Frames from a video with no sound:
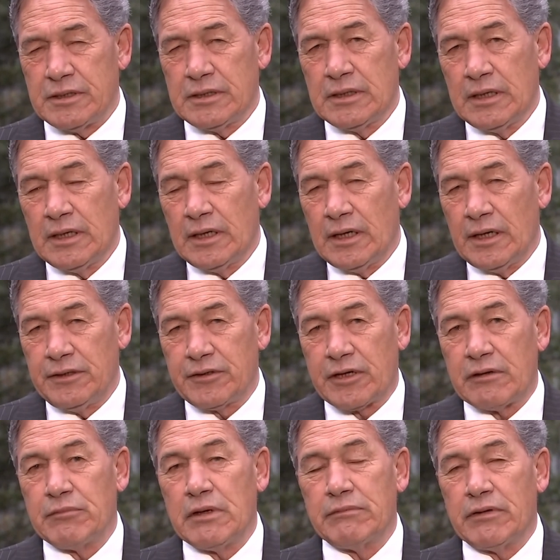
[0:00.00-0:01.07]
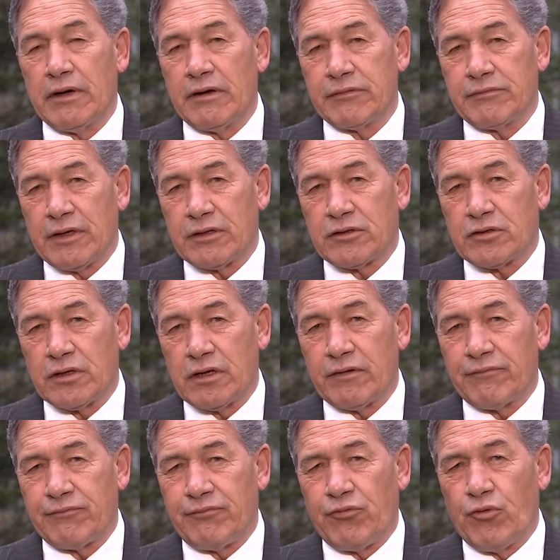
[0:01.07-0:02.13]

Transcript: So you haven't asked them to leave?